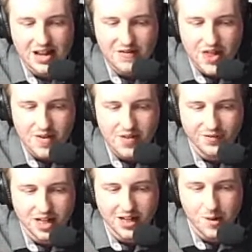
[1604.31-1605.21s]
for
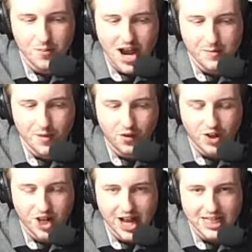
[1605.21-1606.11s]
a little break before
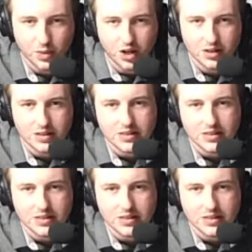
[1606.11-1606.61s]
the next one,